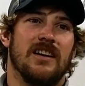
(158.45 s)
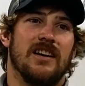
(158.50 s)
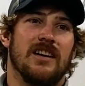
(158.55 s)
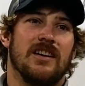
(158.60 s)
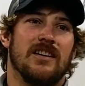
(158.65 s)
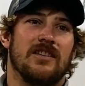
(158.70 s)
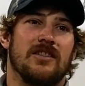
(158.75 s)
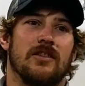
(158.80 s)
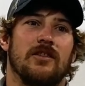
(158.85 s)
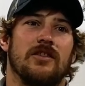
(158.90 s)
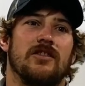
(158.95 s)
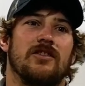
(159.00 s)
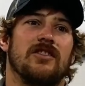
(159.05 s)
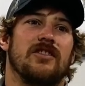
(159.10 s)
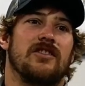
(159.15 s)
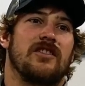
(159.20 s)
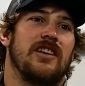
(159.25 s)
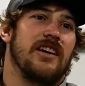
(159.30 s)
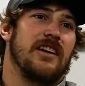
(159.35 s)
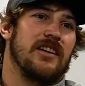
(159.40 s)
So you
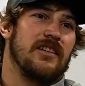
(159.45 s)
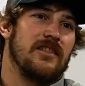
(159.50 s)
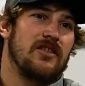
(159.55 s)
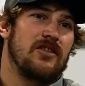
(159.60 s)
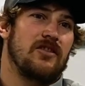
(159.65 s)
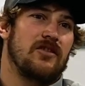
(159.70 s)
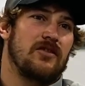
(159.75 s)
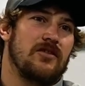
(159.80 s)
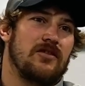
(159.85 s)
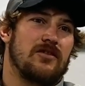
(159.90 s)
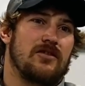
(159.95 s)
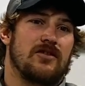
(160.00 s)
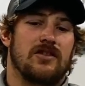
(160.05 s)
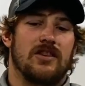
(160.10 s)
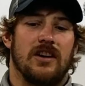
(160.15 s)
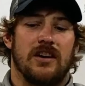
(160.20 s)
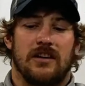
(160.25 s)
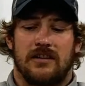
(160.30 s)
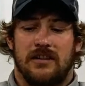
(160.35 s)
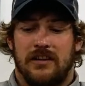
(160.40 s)
just can't
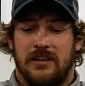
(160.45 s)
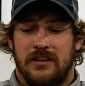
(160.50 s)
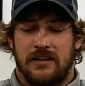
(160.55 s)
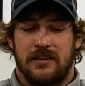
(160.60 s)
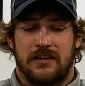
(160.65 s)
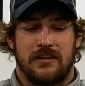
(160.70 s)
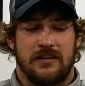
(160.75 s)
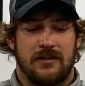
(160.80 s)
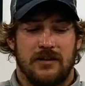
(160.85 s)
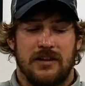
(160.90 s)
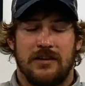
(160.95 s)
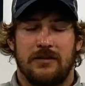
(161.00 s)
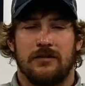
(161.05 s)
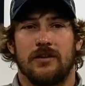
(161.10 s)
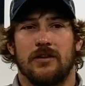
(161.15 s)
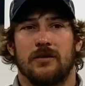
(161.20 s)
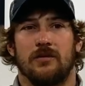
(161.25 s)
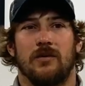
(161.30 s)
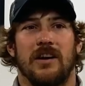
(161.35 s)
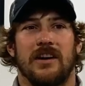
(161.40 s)
chuck a
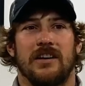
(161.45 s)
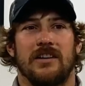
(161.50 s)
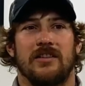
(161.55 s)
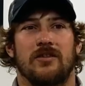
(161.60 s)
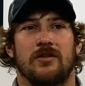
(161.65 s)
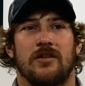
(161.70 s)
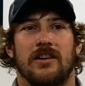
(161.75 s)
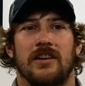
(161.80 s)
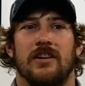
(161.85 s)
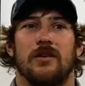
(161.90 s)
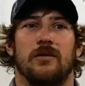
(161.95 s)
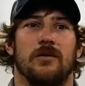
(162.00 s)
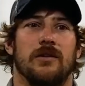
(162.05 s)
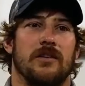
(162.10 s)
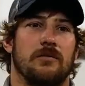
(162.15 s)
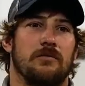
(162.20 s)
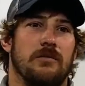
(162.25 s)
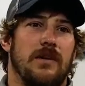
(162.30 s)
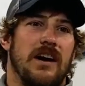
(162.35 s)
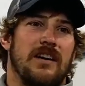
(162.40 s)
3-foot wide trail with
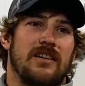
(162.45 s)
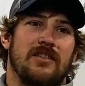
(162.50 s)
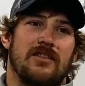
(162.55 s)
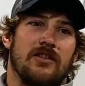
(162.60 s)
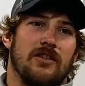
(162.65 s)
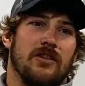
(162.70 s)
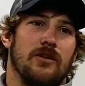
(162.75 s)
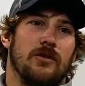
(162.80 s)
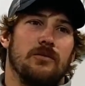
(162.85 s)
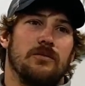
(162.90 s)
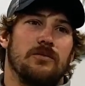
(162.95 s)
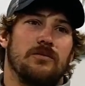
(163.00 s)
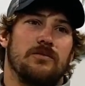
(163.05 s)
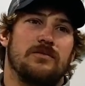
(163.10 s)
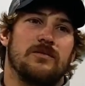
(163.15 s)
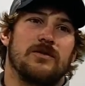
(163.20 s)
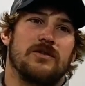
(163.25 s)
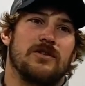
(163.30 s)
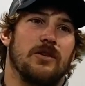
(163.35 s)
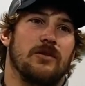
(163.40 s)
back slope
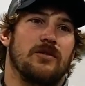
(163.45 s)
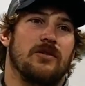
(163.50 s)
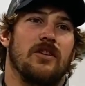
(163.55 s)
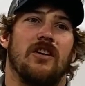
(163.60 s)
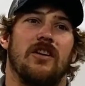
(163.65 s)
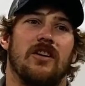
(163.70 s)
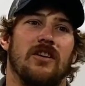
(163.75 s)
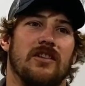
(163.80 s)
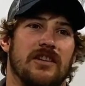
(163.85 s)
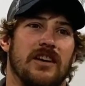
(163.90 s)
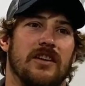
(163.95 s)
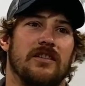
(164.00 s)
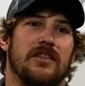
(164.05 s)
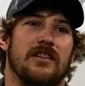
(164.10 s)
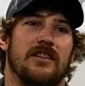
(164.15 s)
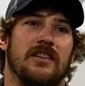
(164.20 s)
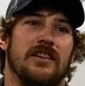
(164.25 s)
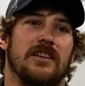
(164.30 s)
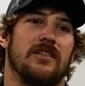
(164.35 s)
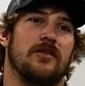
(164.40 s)
so tall and
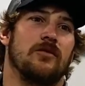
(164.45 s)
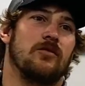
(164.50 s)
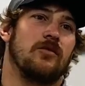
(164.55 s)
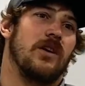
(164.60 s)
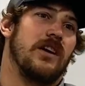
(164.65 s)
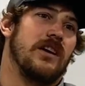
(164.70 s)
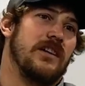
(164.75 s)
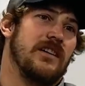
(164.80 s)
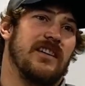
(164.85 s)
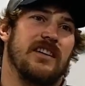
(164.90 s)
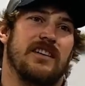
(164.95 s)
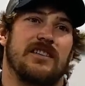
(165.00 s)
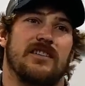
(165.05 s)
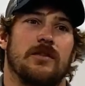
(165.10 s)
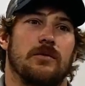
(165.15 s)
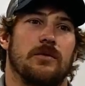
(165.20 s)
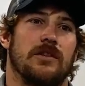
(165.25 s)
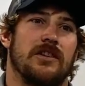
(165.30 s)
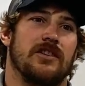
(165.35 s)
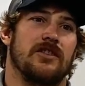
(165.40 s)
everything right next
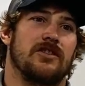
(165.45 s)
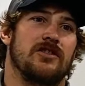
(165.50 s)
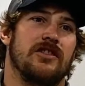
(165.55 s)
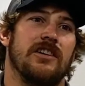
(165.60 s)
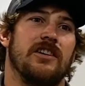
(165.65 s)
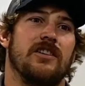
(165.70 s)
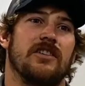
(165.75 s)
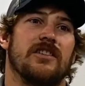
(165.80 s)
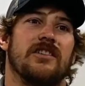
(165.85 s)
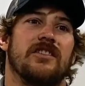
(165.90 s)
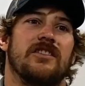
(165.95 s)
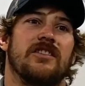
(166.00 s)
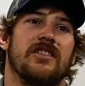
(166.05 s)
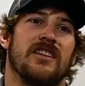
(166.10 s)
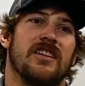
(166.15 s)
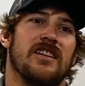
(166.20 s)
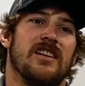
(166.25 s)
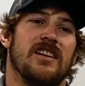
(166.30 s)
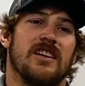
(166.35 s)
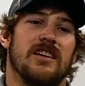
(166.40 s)
to where your trail is.
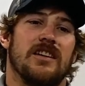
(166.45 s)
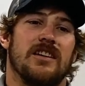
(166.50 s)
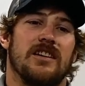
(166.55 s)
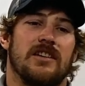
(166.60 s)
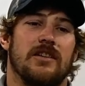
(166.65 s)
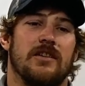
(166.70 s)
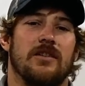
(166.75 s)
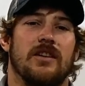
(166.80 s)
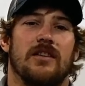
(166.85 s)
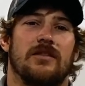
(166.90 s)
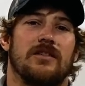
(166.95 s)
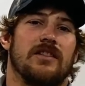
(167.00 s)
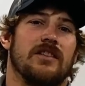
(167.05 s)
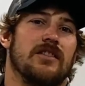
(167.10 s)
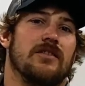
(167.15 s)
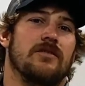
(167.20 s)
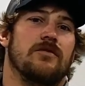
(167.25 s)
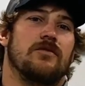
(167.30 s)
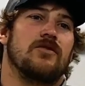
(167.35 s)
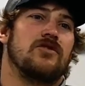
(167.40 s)
You have
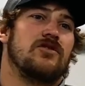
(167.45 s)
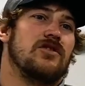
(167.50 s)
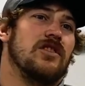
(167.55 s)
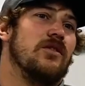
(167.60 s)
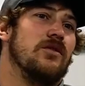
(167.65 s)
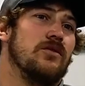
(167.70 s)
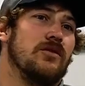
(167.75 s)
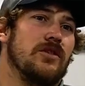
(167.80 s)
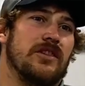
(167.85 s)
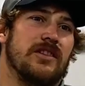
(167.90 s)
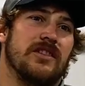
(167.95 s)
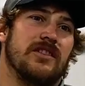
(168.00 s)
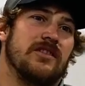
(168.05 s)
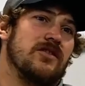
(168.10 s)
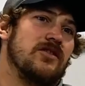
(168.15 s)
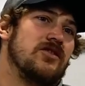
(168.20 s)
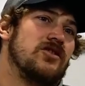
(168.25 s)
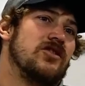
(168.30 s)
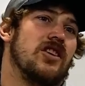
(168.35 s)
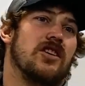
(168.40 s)
to shovel it
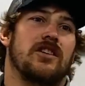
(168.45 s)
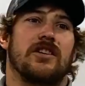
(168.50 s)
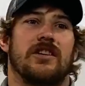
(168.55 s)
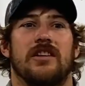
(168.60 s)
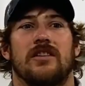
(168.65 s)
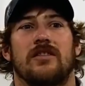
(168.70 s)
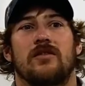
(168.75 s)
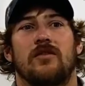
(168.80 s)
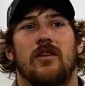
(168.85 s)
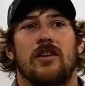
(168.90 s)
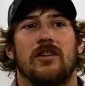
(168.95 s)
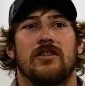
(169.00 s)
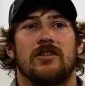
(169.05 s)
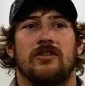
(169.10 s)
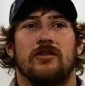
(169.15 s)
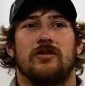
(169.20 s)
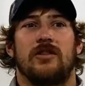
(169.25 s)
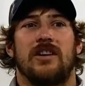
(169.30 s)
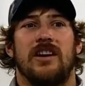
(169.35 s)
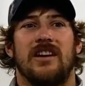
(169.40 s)
and chuck it as far as
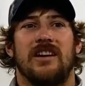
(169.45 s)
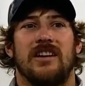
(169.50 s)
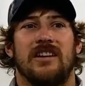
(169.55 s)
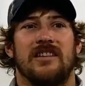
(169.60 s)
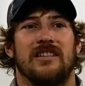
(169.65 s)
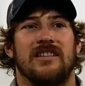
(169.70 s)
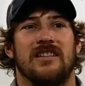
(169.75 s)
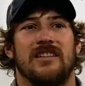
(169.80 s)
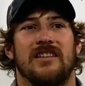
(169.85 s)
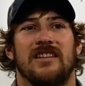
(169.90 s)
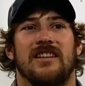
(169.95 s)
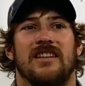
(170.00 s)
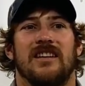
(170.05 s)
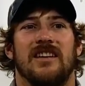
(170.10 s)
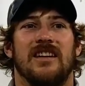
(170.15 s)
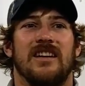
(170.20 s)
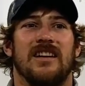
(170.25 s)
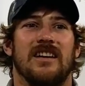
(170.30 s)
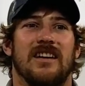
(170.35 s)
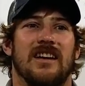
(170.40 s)
you can
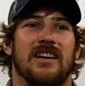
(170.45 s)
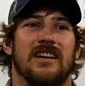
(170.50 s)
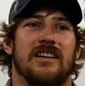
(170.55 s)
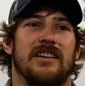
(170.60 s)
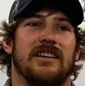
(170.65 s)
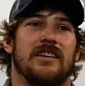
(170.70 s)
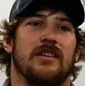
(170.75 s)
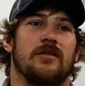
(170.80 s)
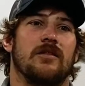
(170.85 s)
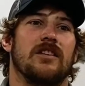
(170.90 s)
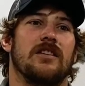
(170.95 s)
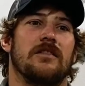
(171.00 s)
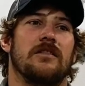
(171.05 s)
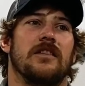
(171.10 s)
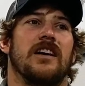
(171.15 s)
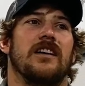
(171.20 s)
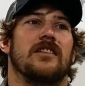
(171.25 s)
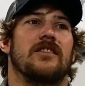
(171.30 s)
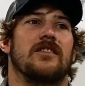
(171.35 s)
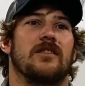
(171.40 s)
and get rid of
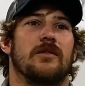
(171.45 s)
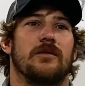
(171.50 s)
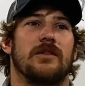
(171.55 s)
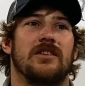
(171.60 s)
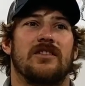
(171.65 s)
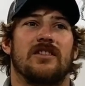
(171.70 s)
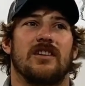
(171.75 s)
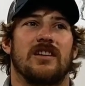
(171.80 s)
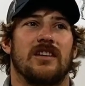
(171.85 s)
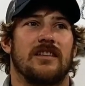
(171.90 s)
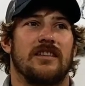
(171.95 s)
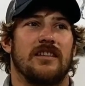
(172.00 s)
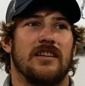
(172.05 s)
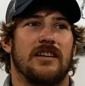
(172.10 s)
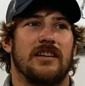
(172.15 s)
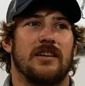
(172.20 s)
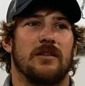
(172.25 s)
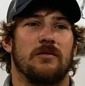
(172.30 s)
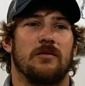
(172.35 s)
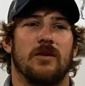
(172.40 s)
that. So we started
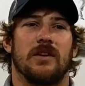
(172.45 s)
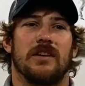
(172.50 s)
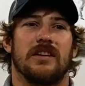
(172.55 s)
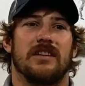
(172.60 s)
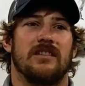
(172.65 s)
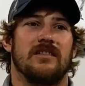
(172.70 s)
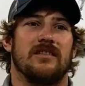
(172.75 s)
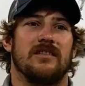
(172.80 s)
thinking, what